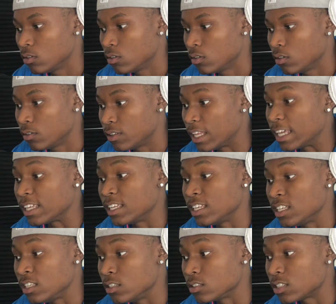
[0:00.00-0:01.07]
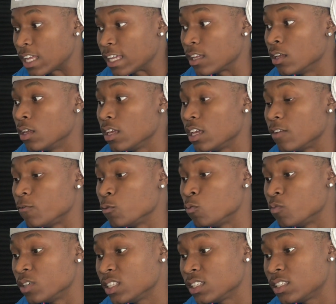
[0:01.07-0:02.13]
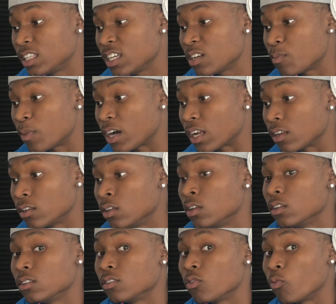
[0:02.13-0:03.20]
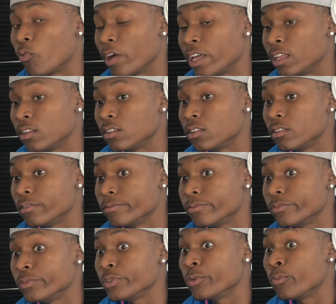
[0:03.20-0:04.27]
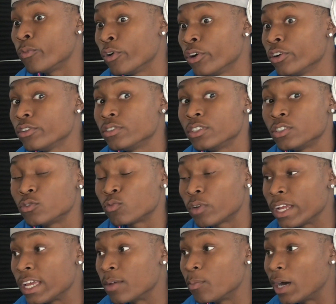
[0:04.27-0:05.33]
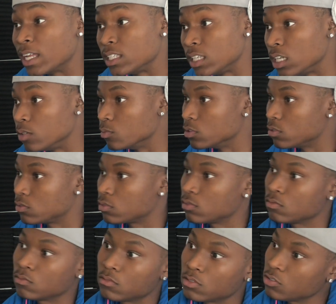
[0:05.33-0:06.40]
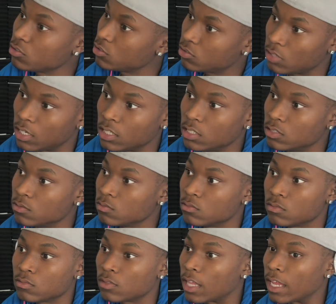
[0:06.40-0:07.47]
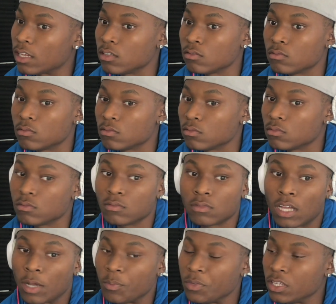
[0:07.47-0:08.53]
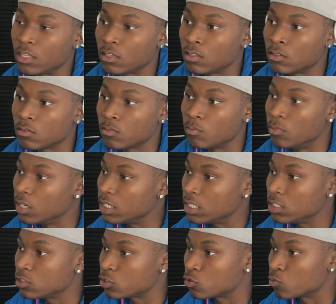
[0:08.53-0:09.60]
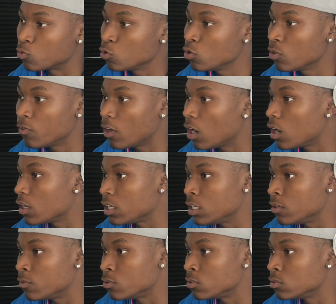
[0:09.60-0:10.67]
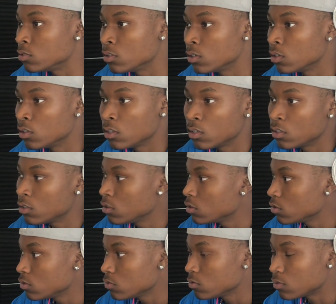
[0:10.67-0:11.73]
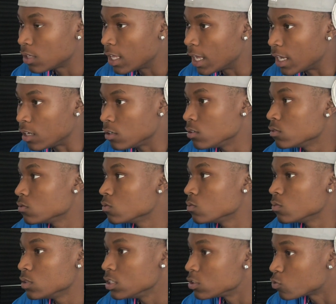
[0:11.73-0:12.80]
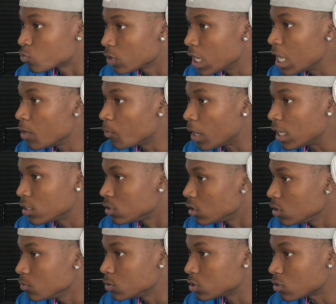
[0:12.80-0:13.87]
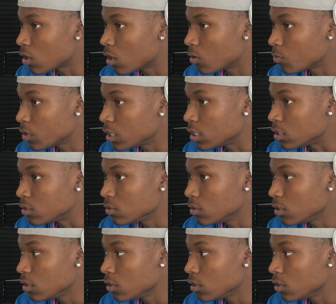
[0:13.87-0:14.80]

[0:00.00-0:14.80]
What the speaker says: Like it is. Like if you really think about it, the way the world is ran by demons. Straight up. Like, I mean, money everywhere, man. Money is the root of all evil, without a doubt. Like, it's ran by demons already.